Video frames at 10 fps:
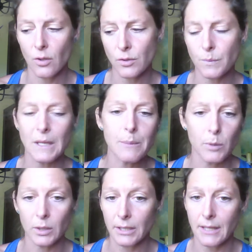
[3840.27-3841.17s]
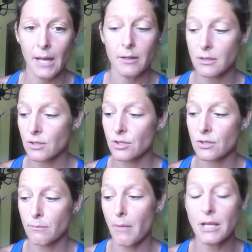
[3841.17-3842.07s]
that those people in that
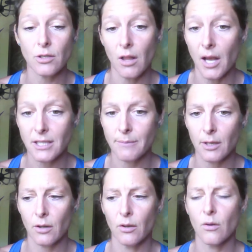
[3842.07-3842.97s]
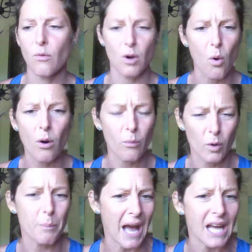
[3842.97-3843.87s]
mental hospital
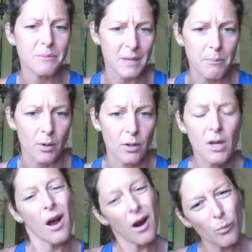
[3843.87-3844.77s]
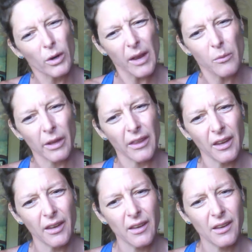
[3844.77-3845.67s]
were bad people. Were they
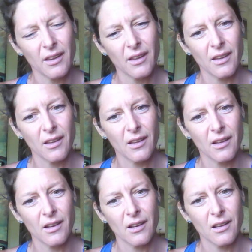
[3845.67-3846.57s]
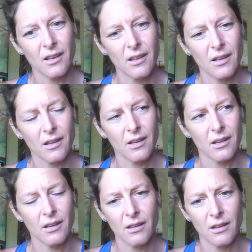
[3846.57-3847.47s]
really? My
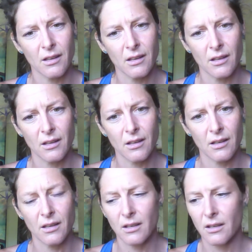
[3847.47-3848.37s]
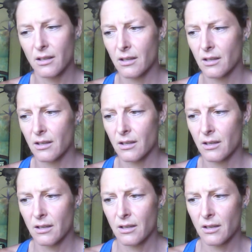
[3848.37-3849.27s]
stomach's in
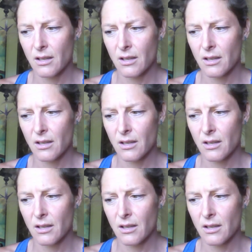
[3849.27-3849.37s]
knots.